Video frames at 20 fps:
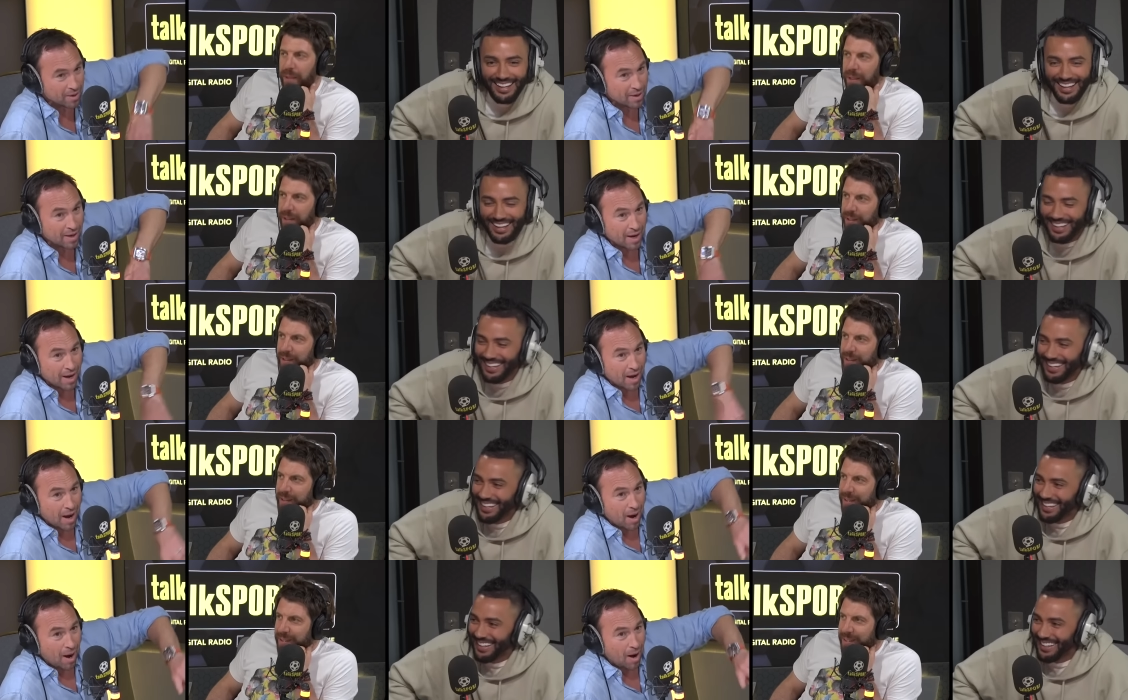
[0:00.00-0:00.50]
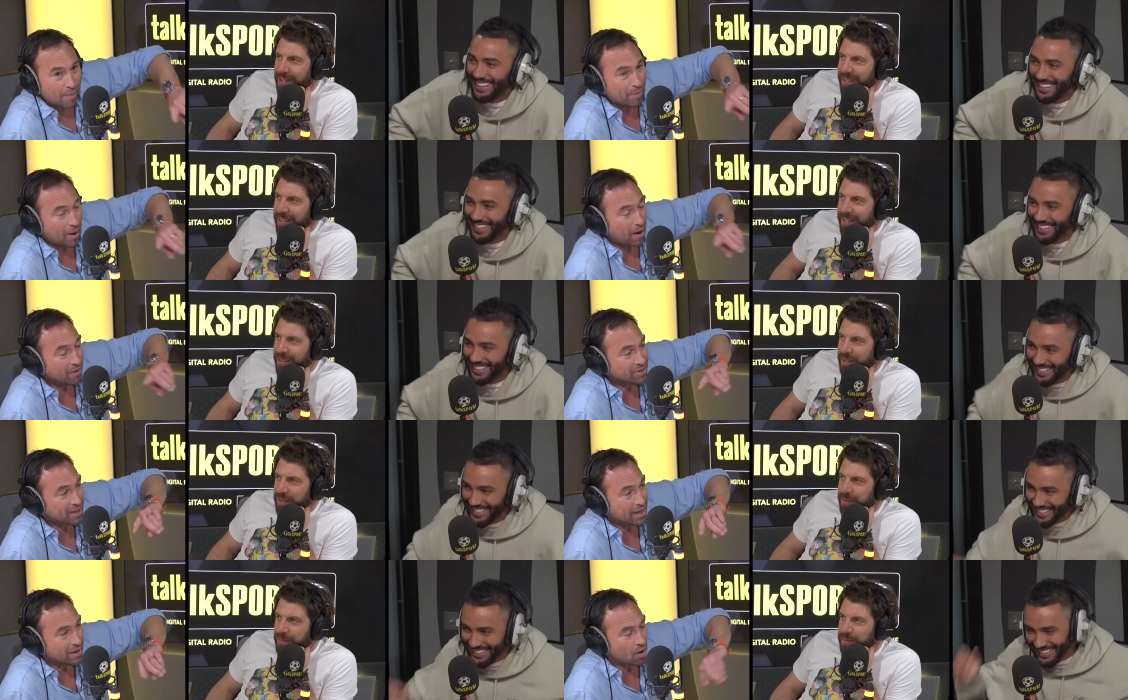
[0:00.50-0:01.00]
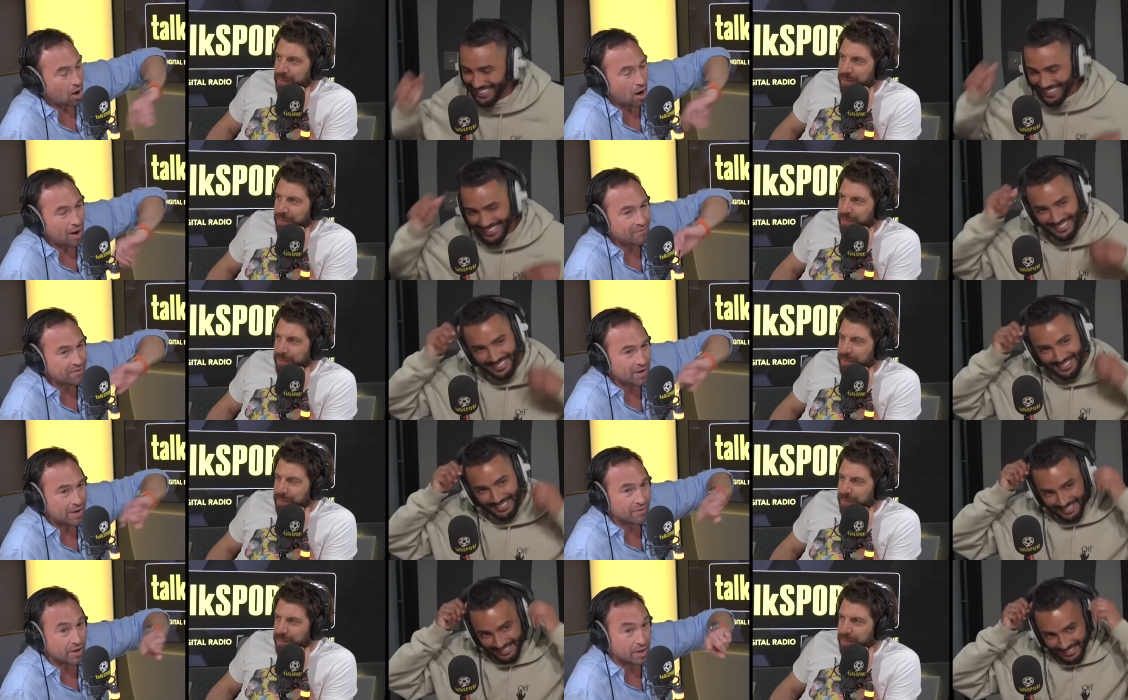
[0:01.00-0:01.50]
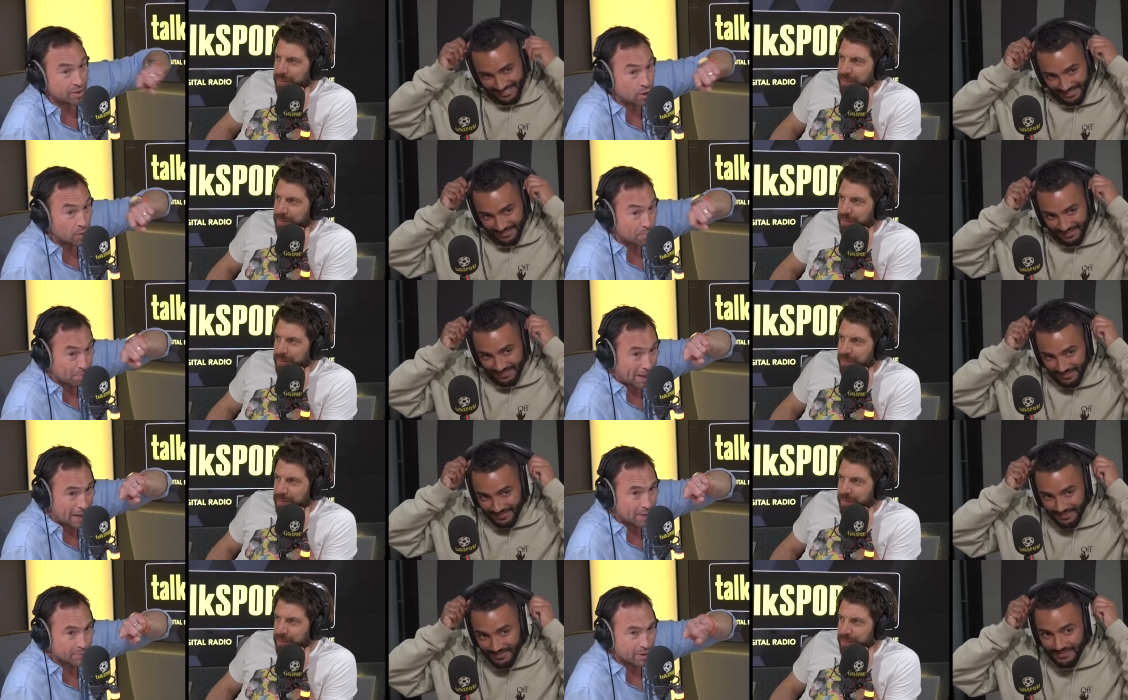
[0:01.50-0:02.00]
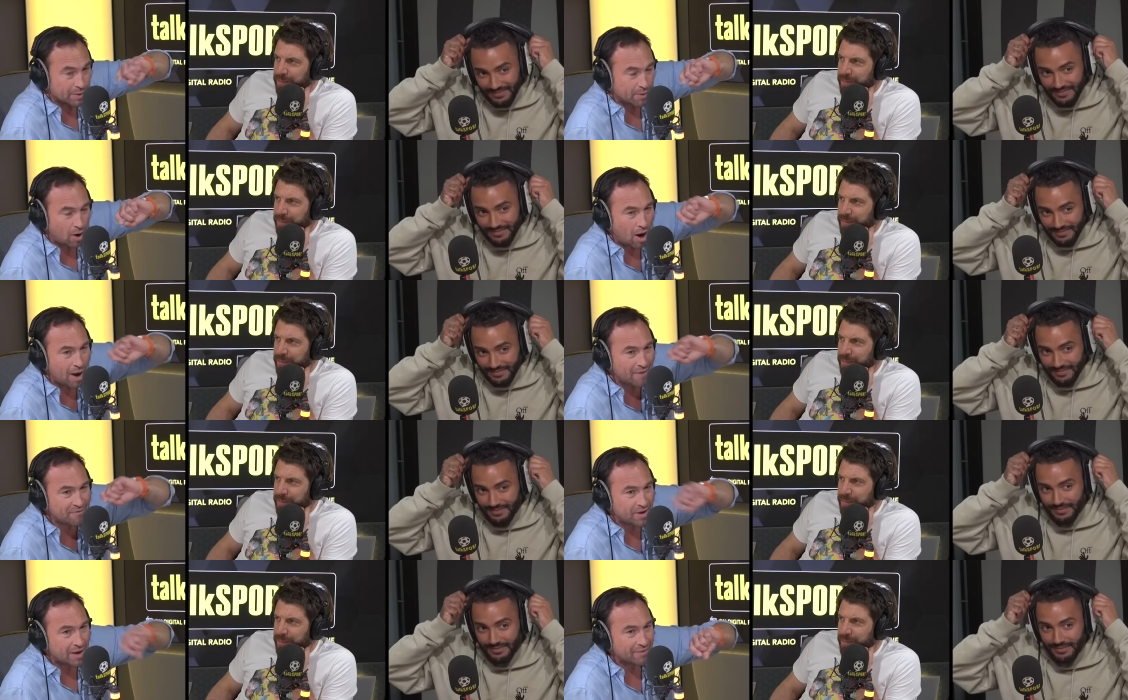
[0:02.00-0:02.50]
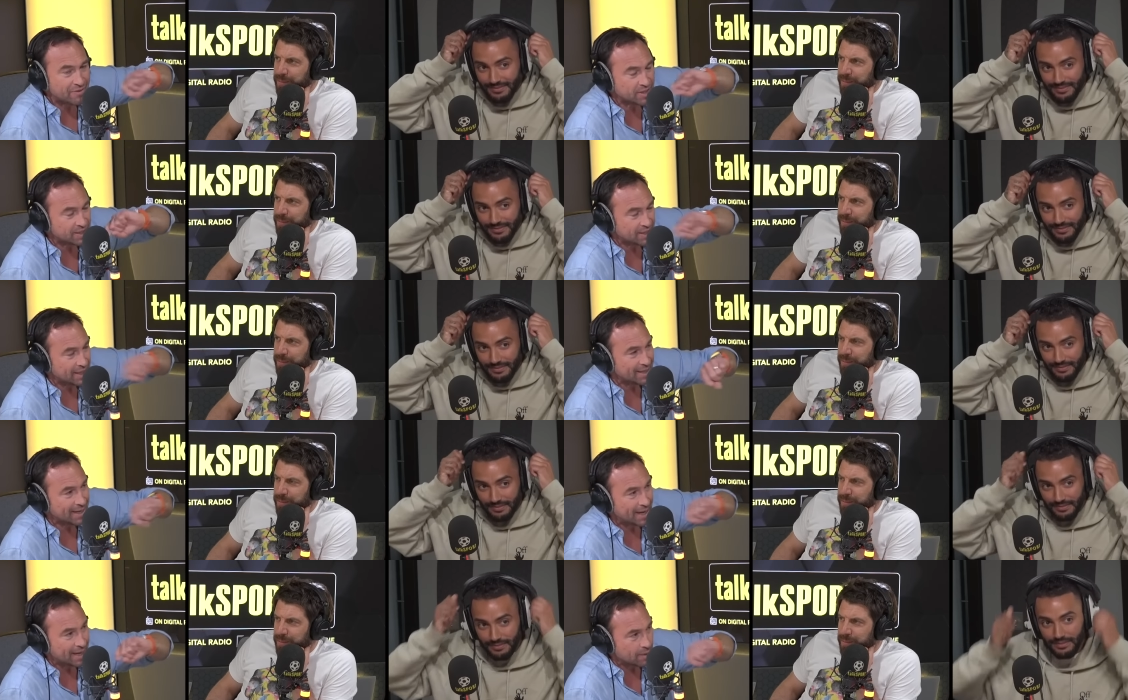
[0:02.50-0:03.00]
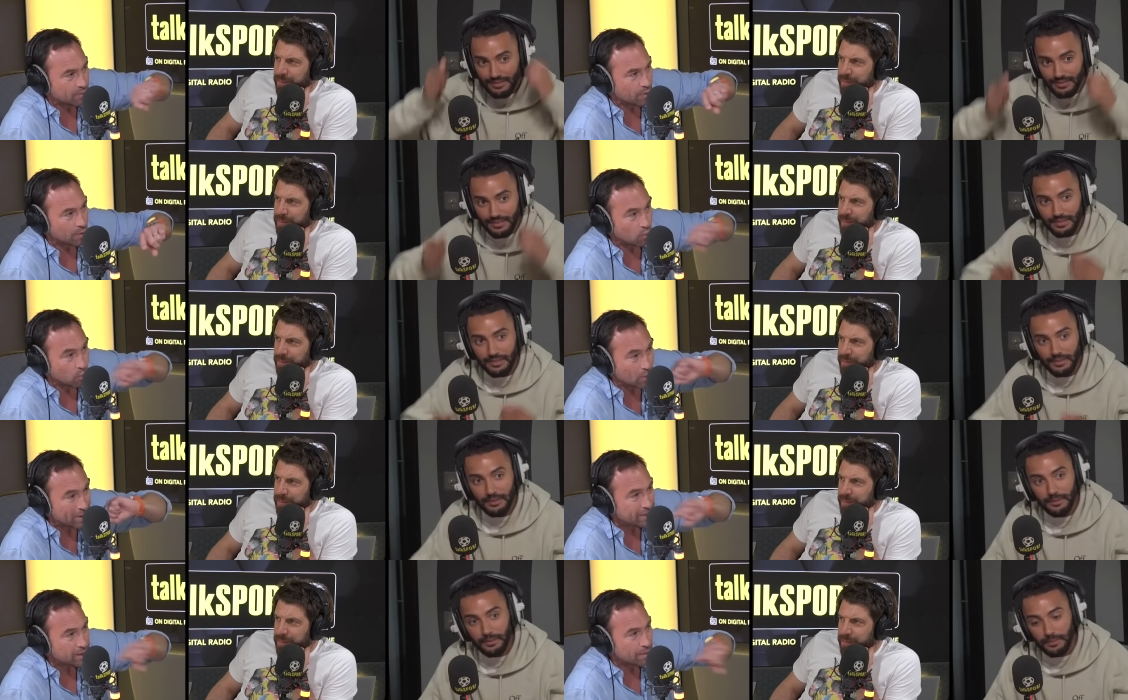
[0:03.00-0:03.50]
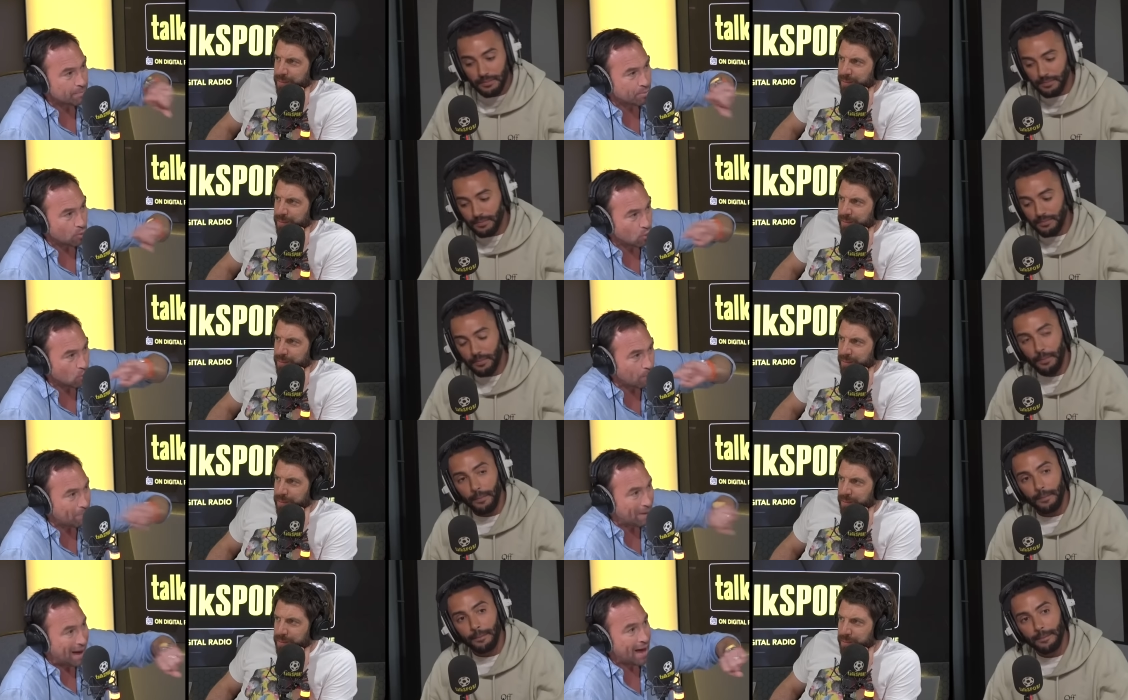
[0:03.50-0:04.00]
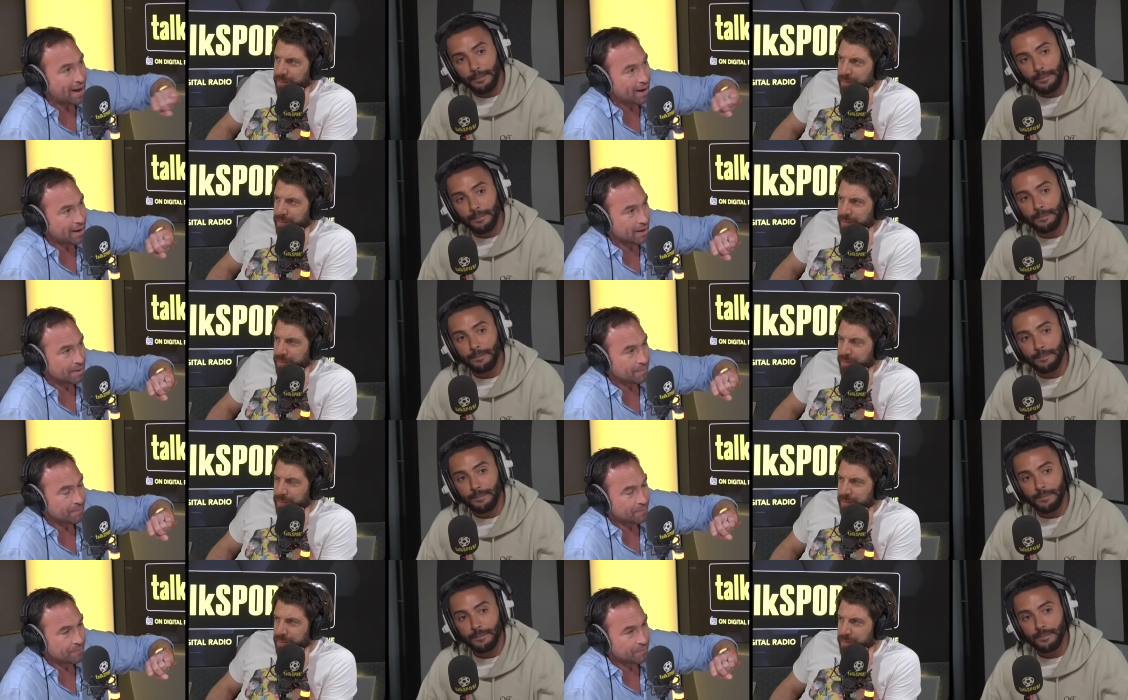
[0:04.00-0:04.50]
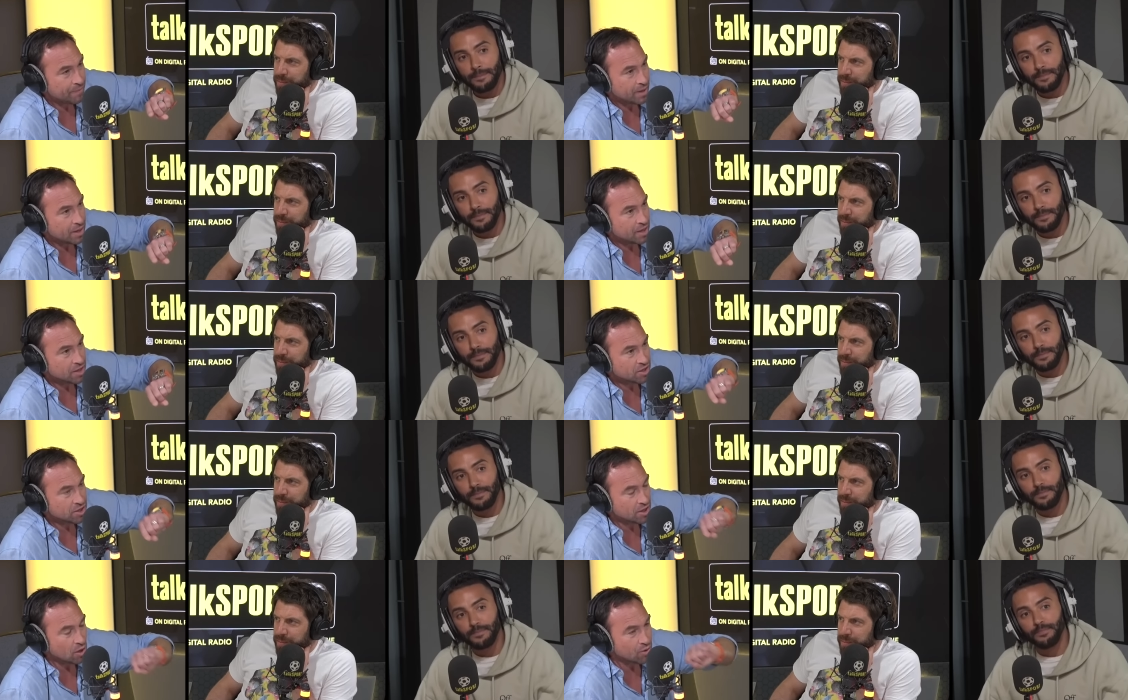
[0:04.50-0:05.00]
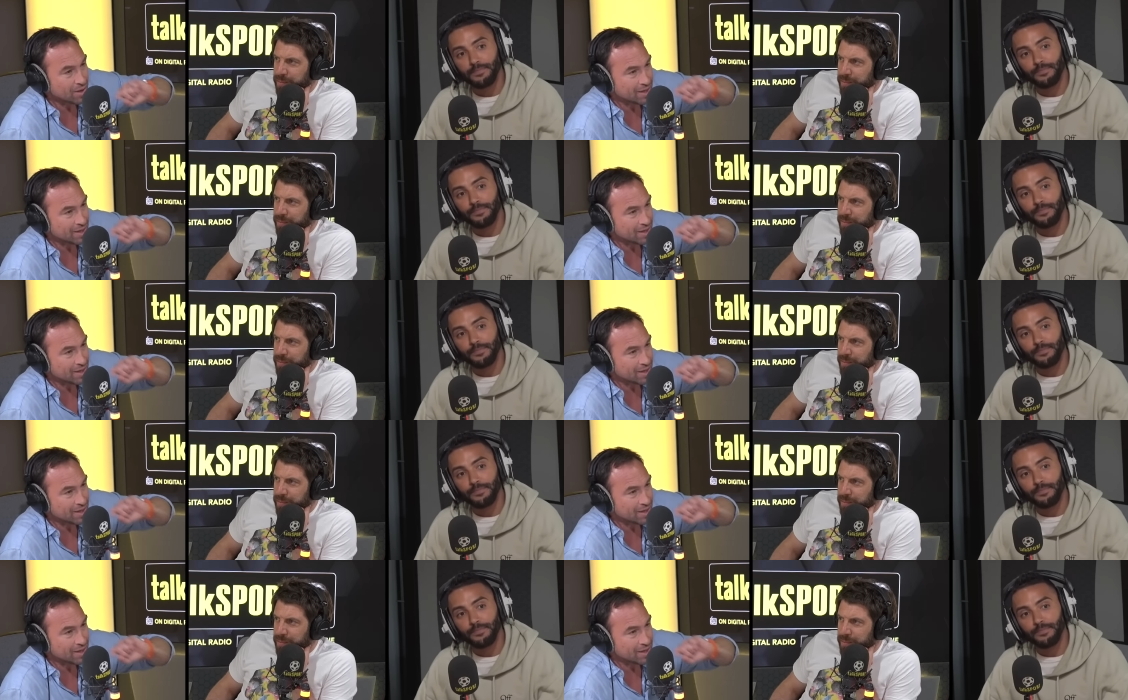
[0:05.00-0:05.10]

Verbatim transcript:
Speaker 1: me. But I'm saying I've never, and you played with him. I've never seen anyone win the ball back mm. so